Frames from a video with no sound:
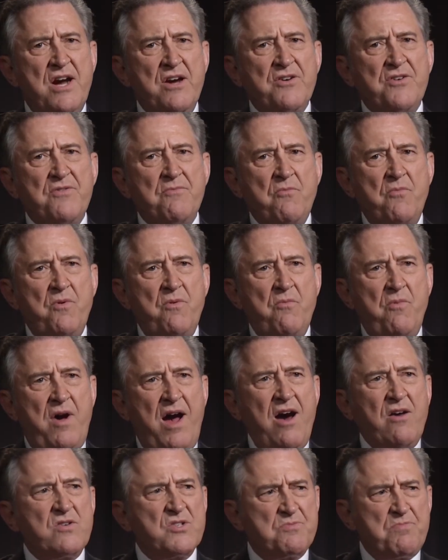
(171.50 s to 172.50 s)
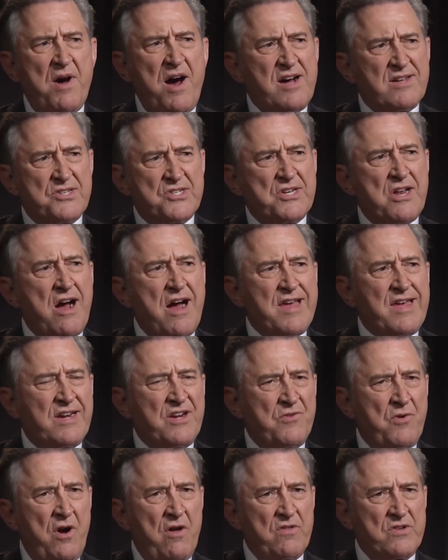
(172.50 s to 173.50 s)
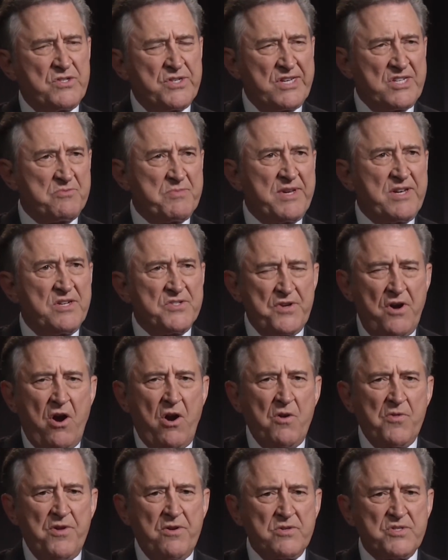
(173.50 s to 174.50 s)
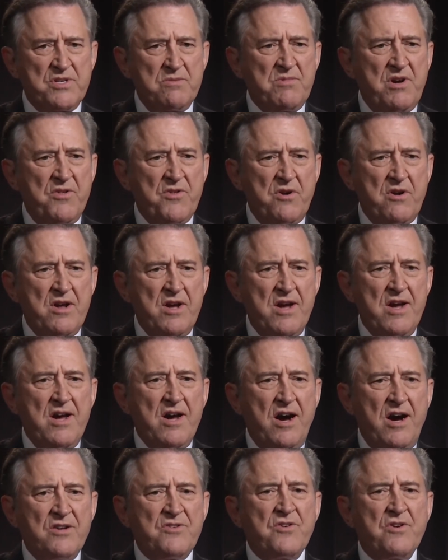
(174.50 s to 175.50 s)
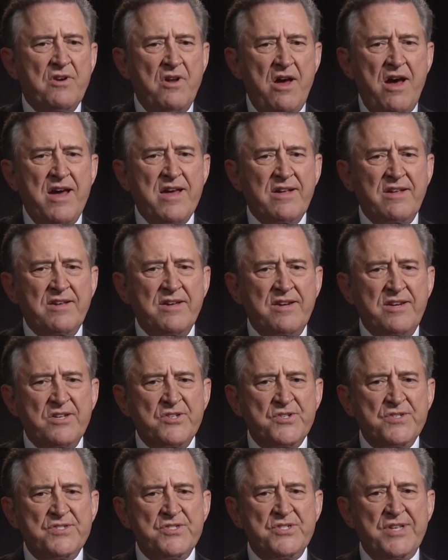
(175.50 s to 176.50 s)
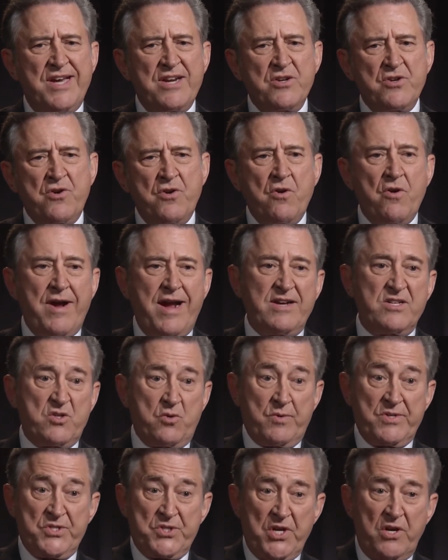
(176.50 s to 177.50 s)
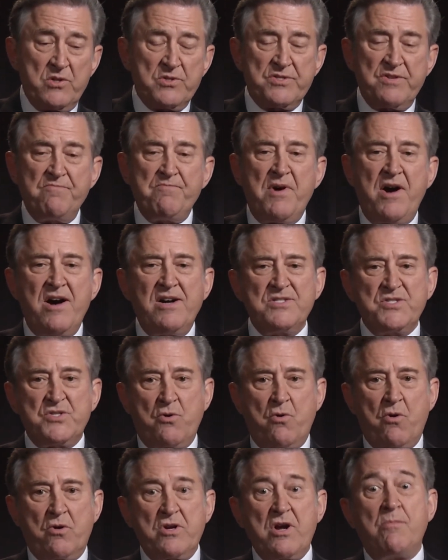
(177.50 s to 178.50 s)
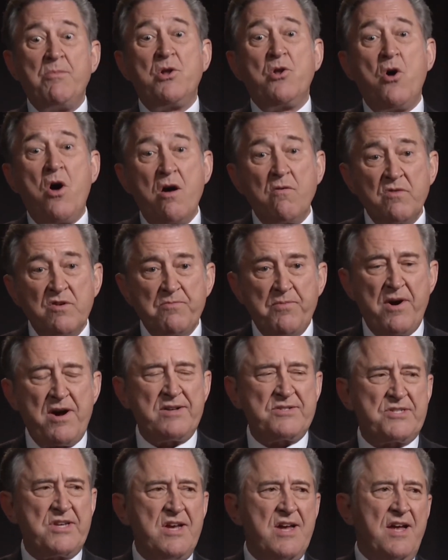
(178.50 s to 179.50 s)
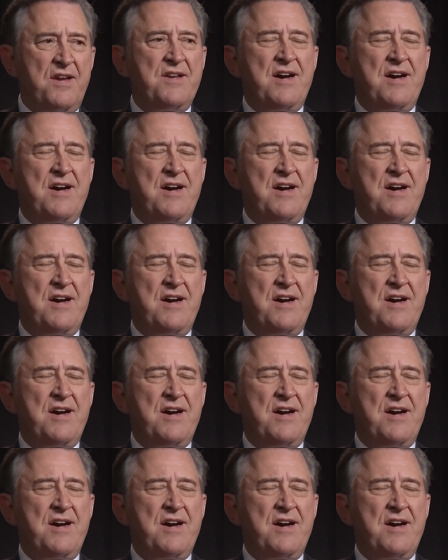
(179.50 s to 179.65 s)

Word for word: How did how does pots tie into all these things? Because are there some other underlying conditions that occur as a result of POTS or come along with POTS.